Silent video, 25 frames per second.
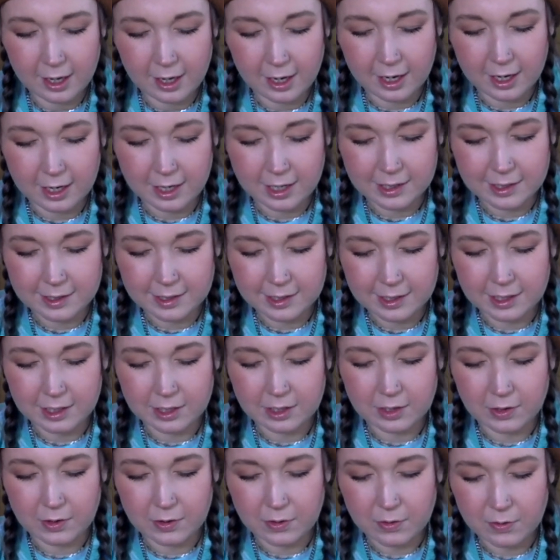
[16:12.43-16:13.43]
and it's
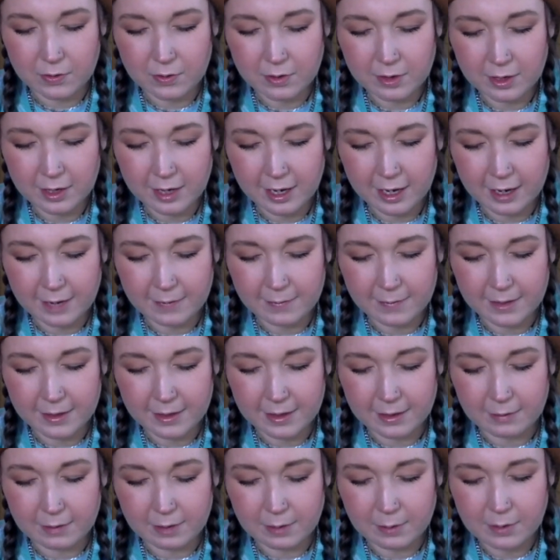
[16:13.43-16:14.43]
in your name
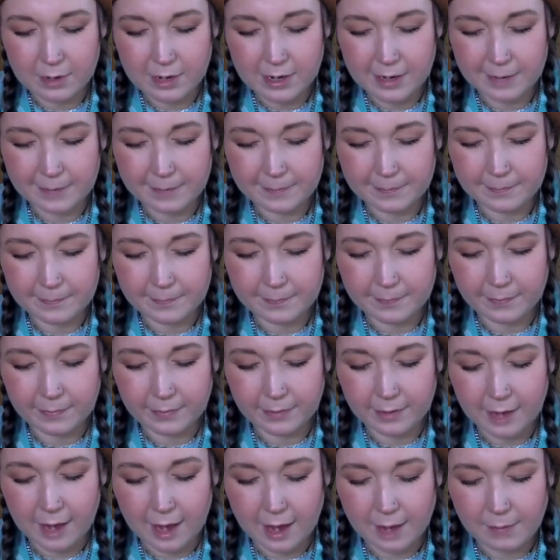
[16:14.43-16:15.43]
that we pray.
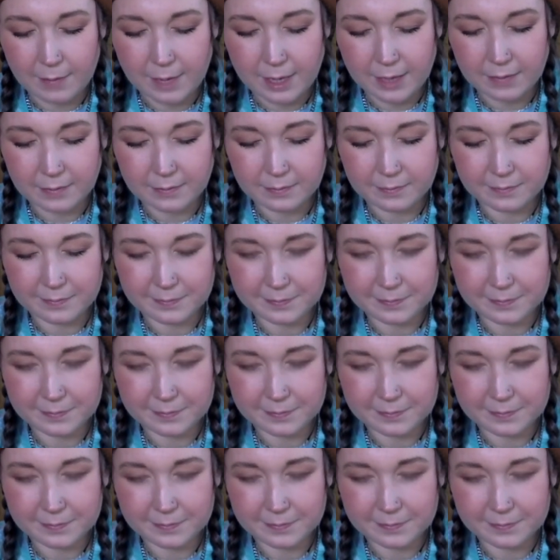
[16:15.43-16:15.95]
Amen.